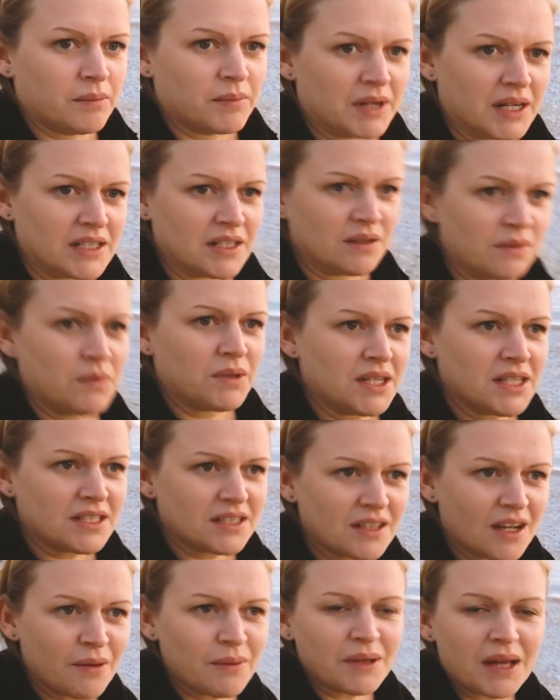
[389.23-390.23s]
But I don't want it
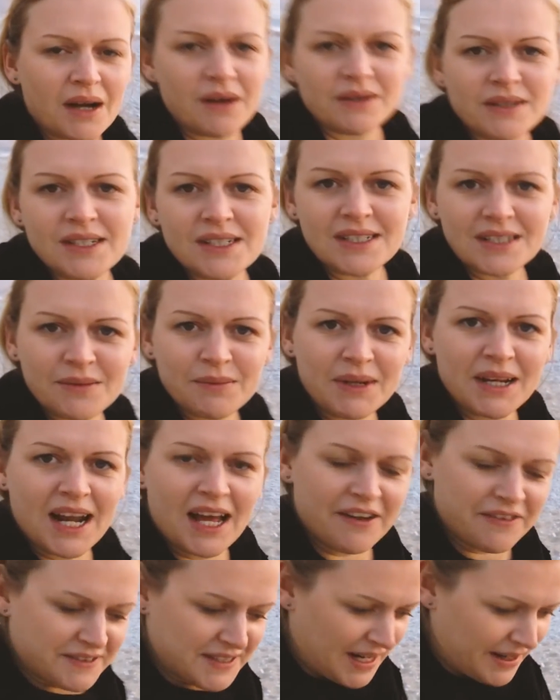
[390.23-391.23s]
to go without us, and we're
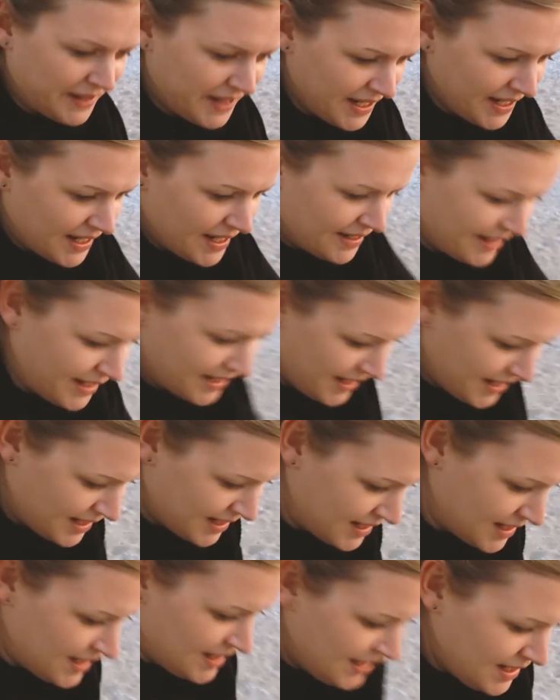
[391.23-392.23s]
left down here.
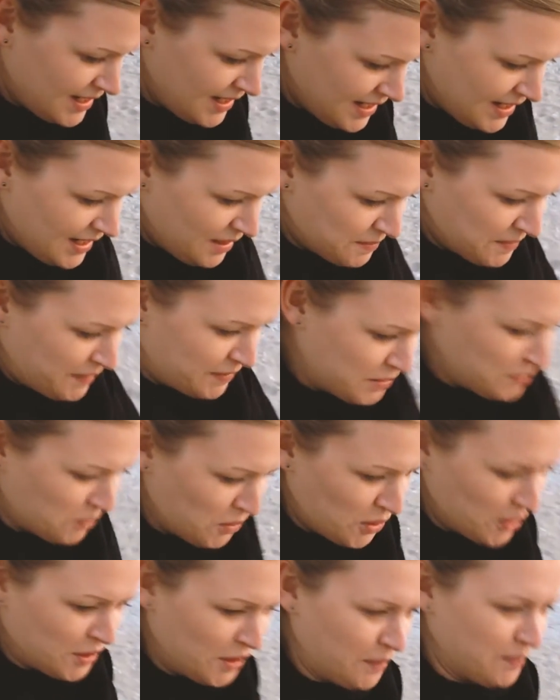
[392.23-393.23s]
We have to
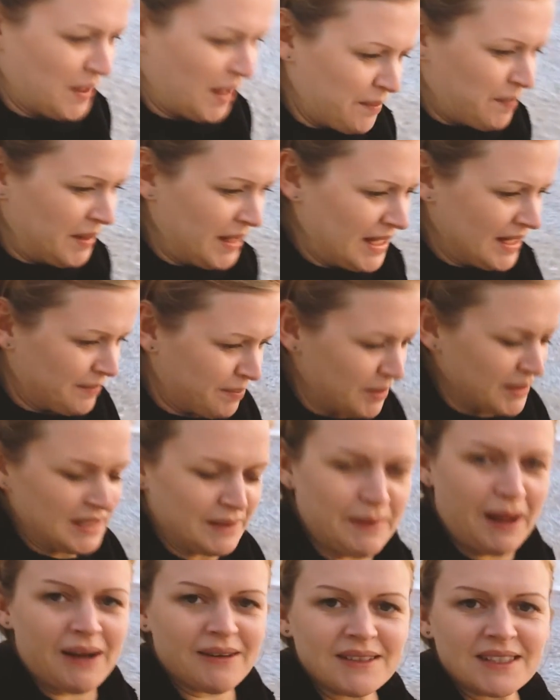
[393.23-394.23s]
walk up that big
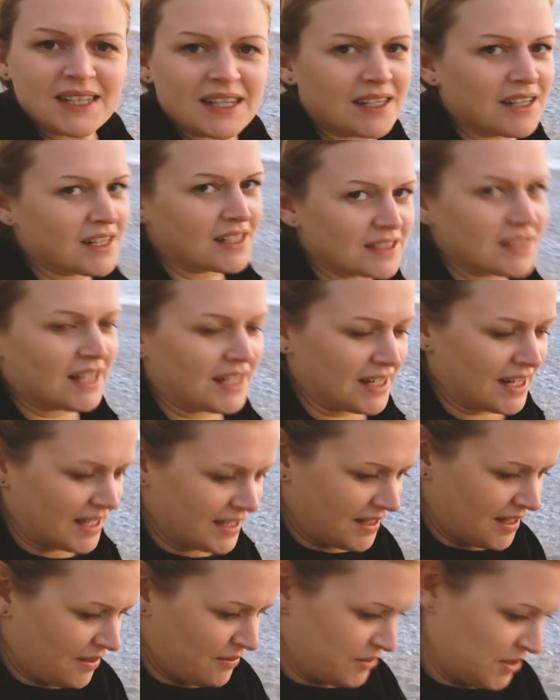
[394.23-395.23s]
bloody mountain because that
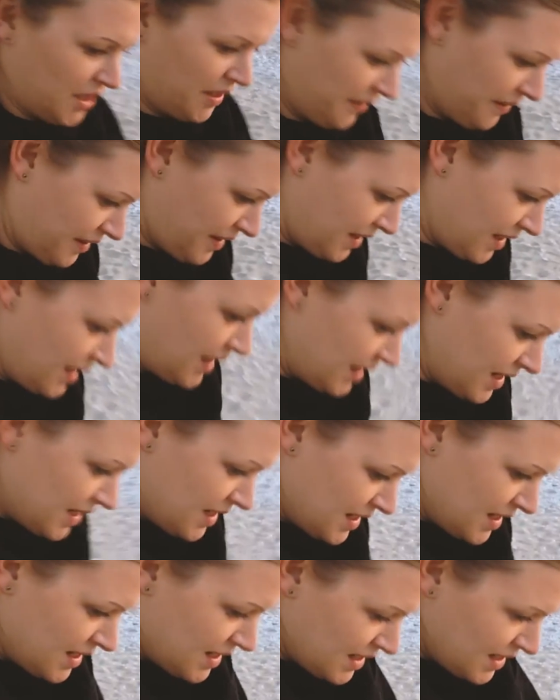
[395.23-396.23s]
ain't no joke.
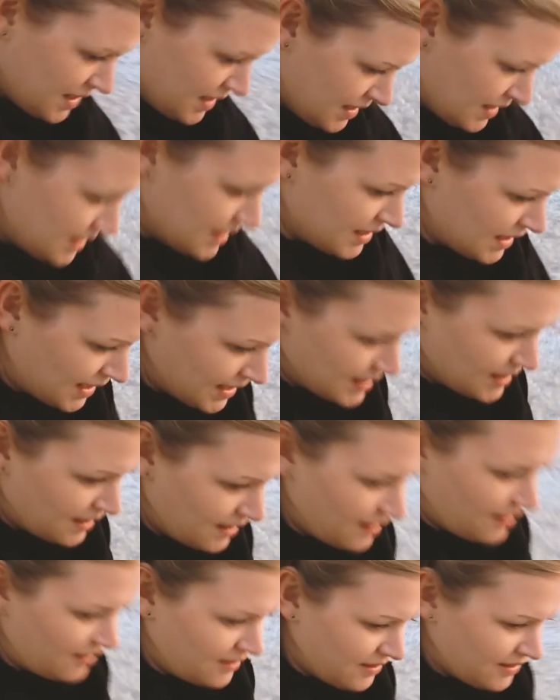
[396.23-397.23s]
That is a
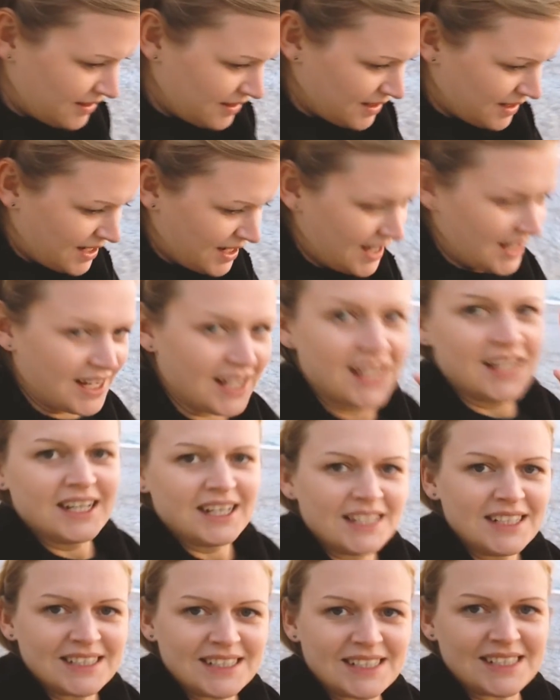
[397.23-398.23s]
long,
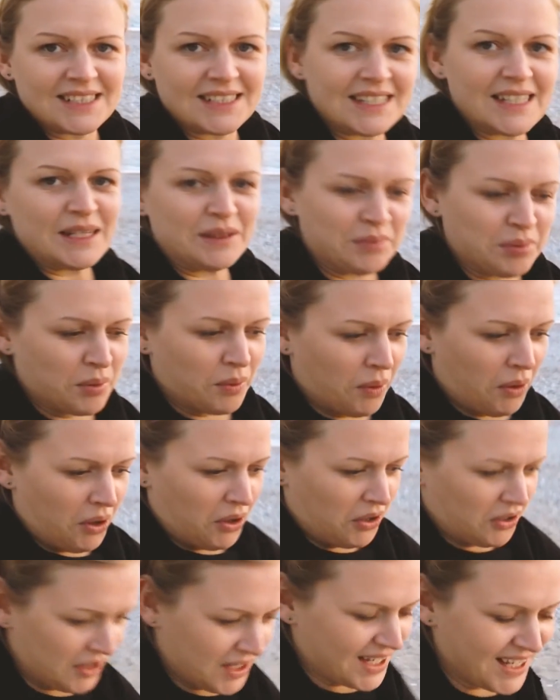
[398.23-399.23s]
steep
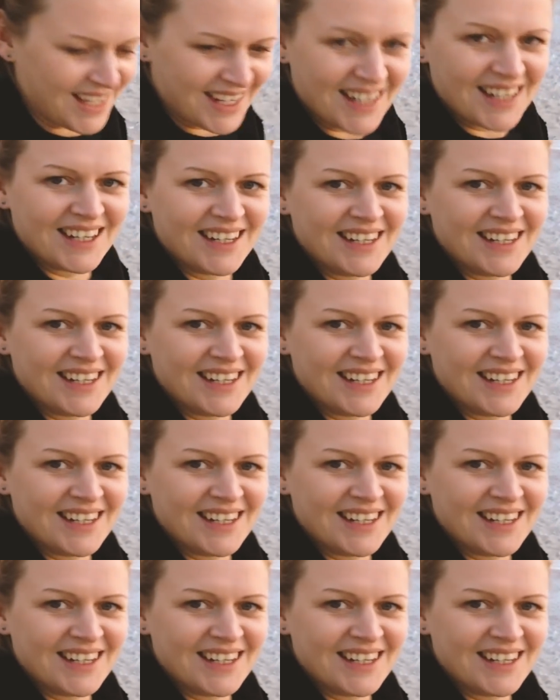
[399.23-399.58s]
walk.